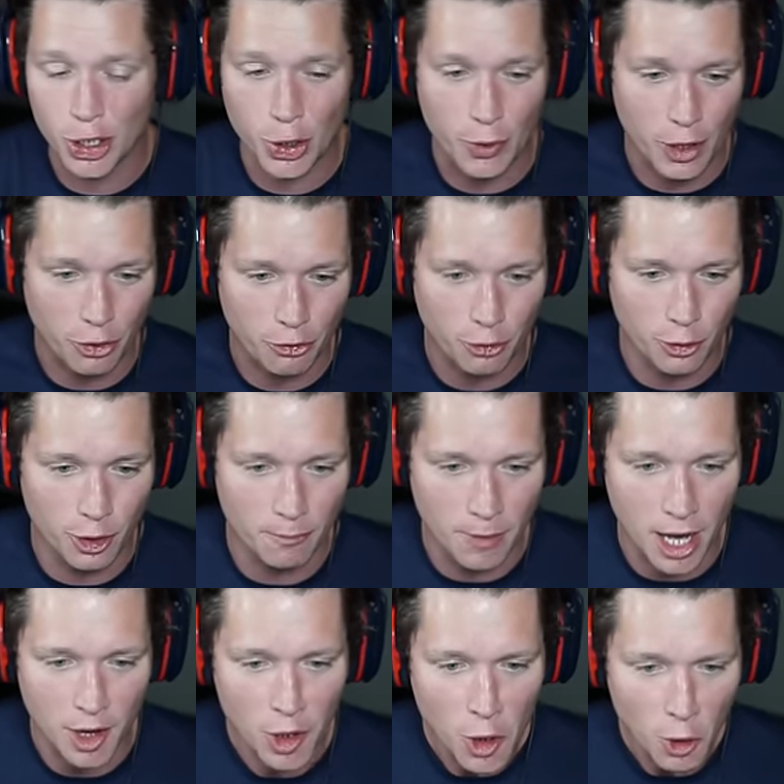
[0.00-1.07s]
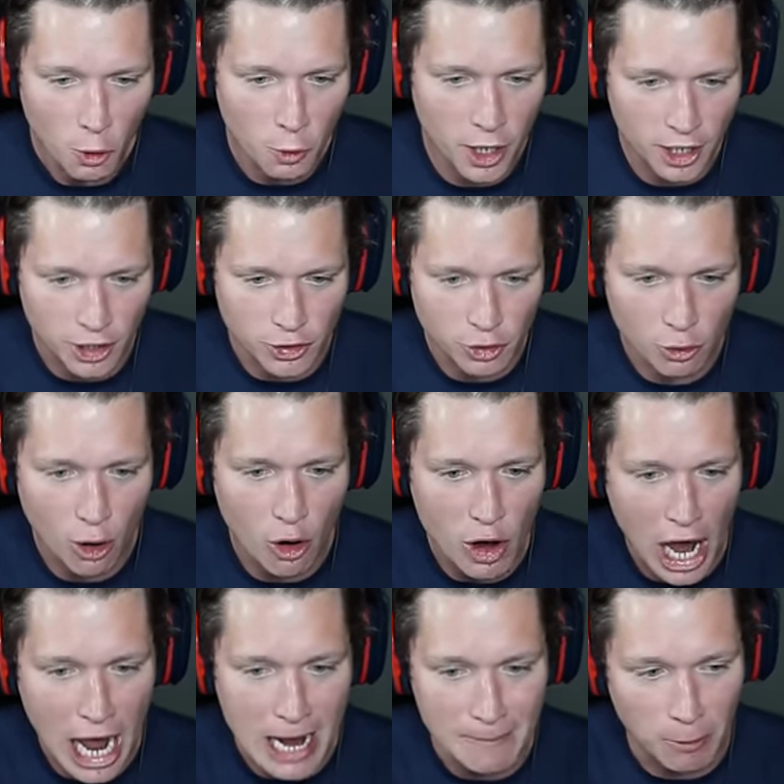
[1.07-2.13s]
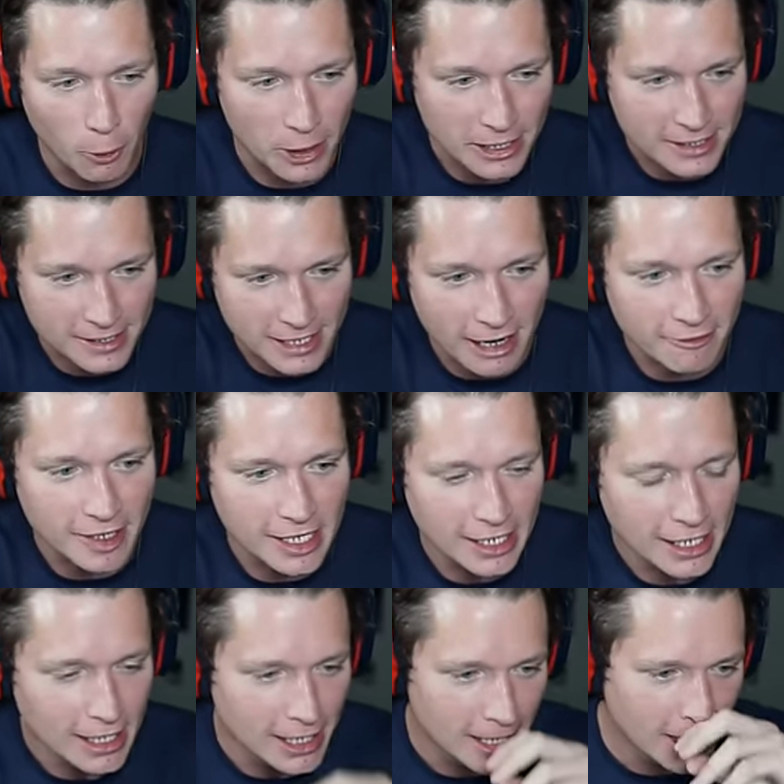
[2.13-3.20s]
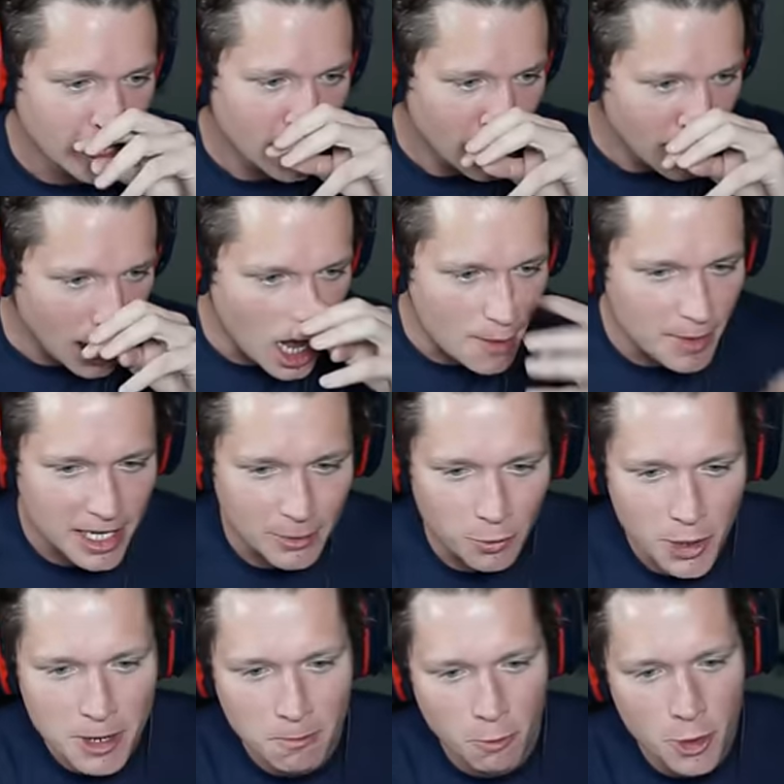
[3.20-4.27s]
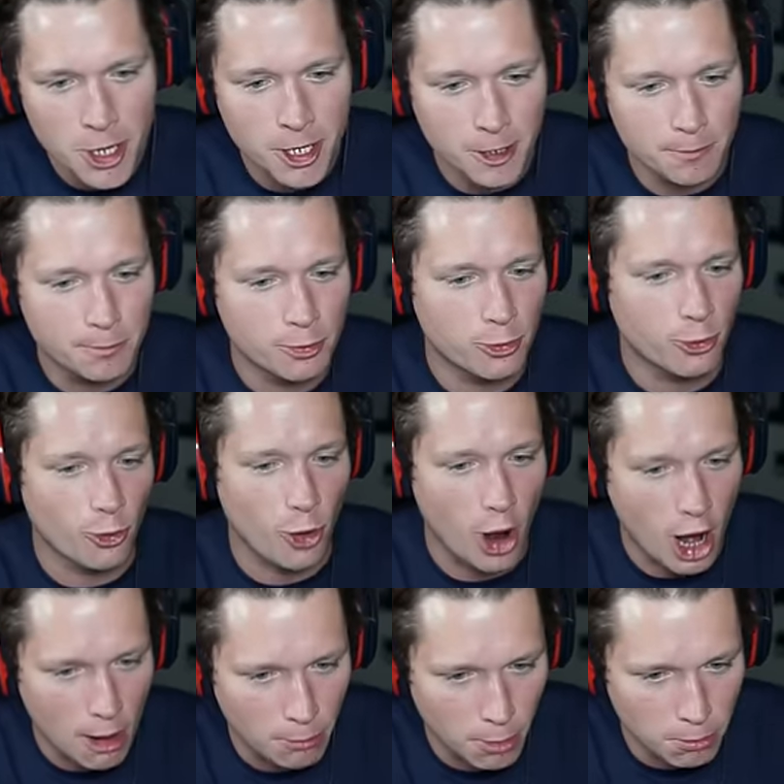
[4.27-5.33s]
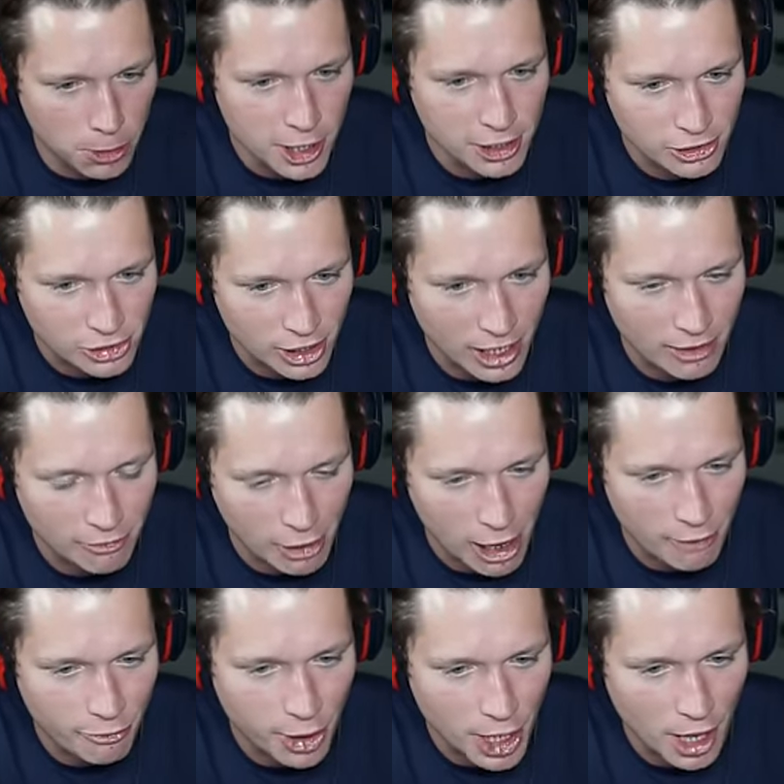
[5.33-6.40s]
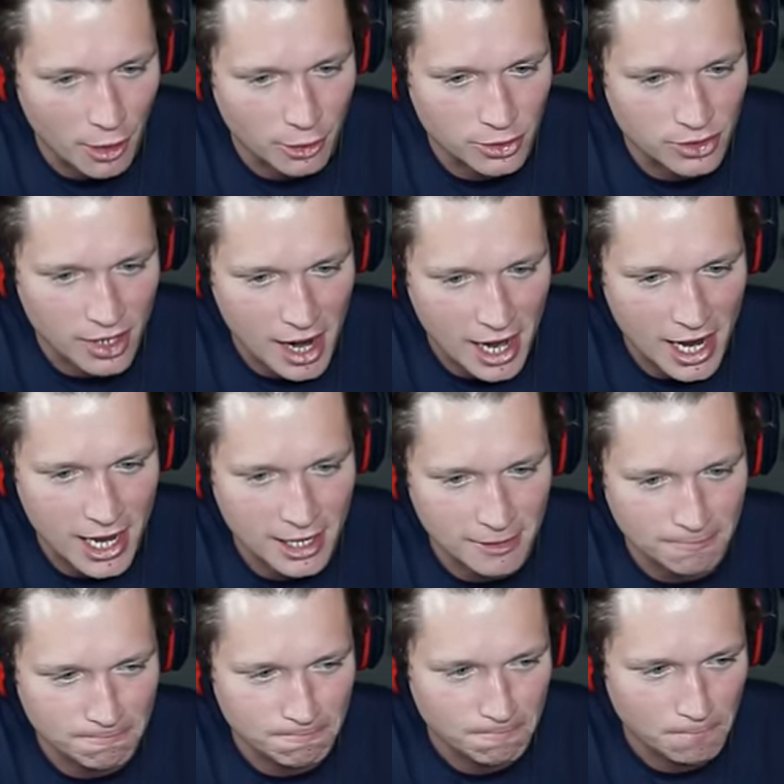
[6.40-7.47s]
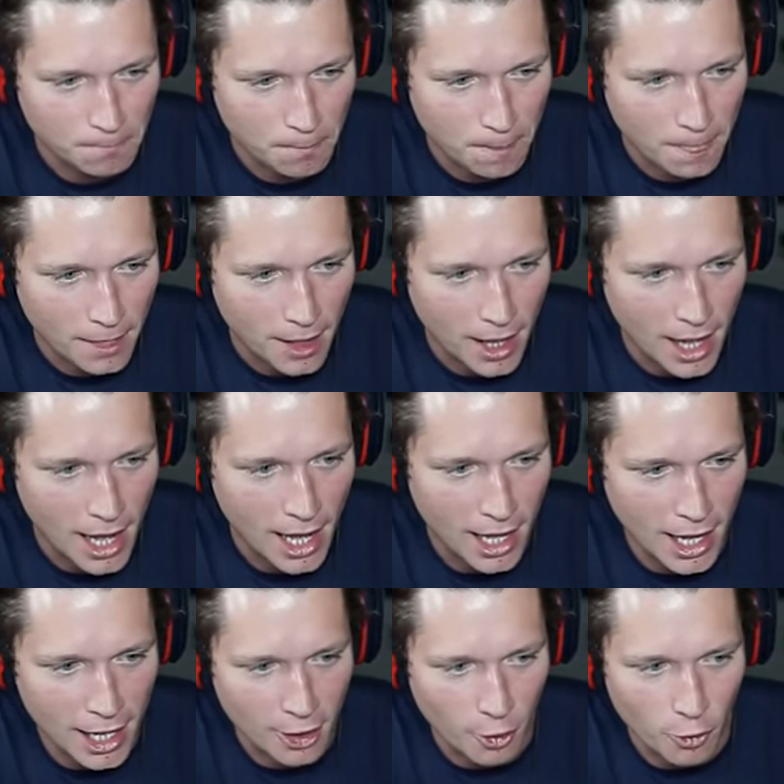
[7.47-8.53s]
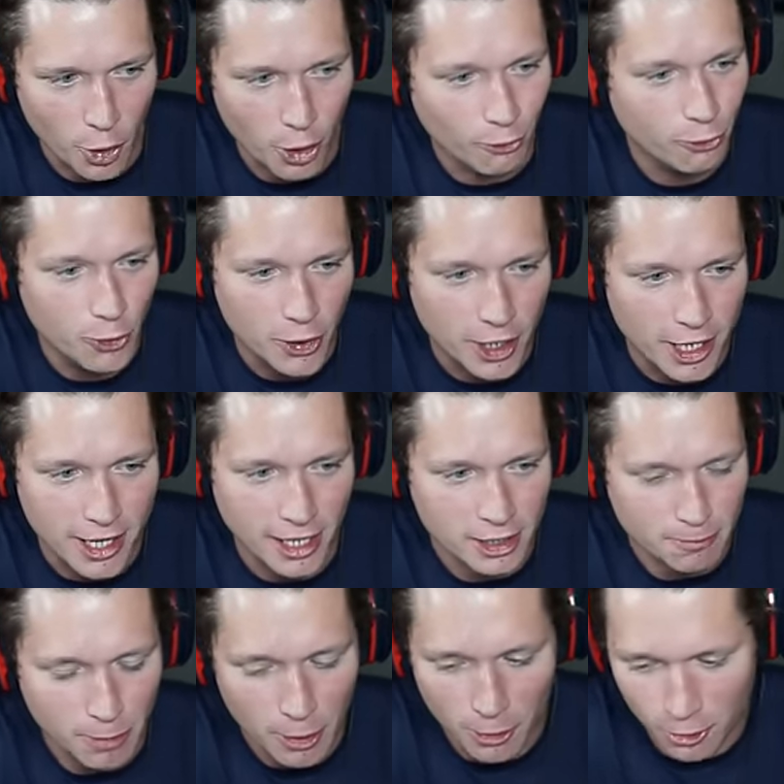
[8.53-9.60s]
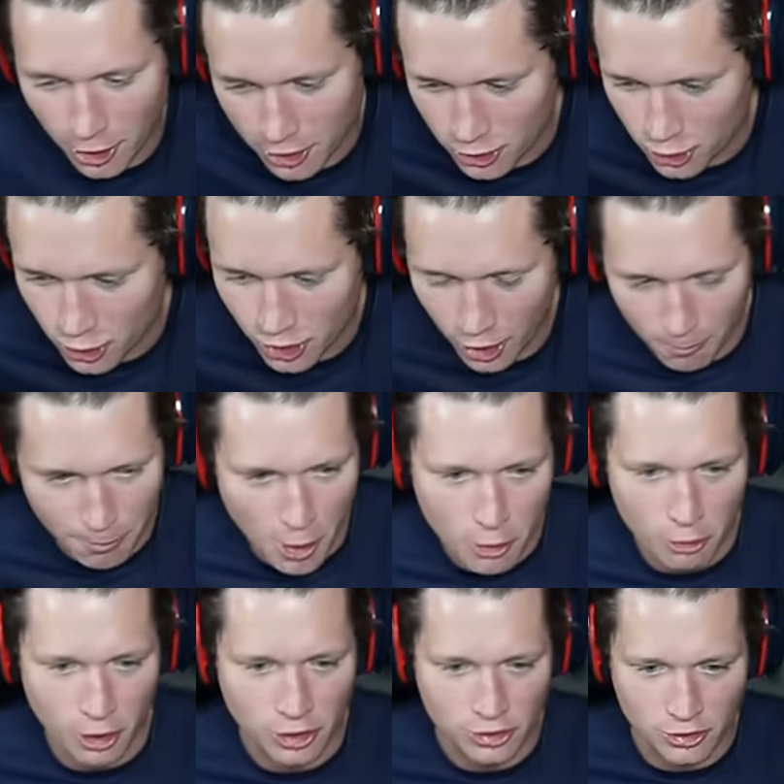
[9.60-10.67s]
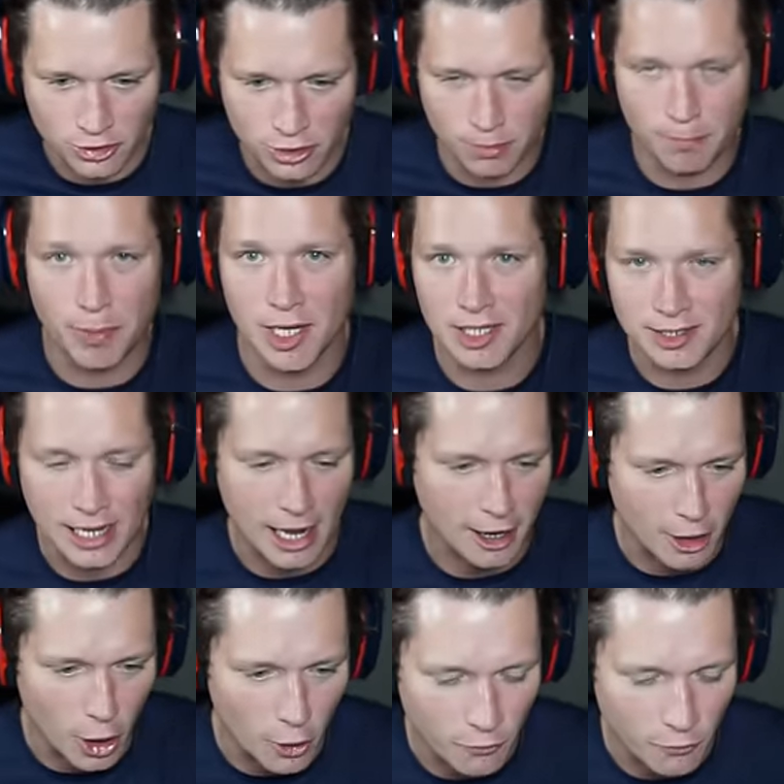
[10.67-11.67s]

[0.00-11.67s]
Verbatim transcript: going through it. But we got a two oh nine point seven. I mean, we, we could probably shave off another second. I, I don't know if we could catch Bone Crushers, though. Bone Crushers is a beast. I don't know